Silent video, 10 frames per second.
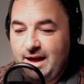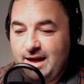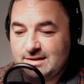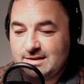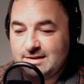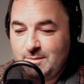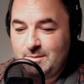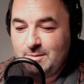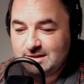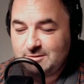Stephen
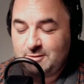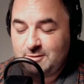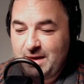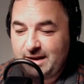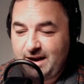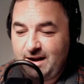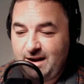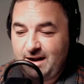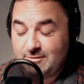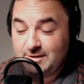Max says, a female
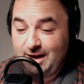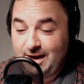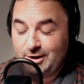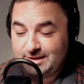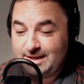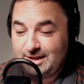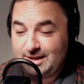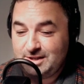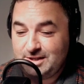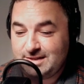girl, Gav. Yeah, I did
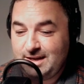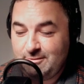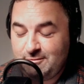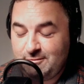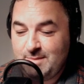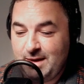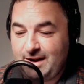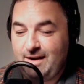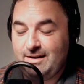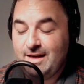actually nearly say a female
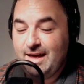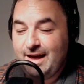girl.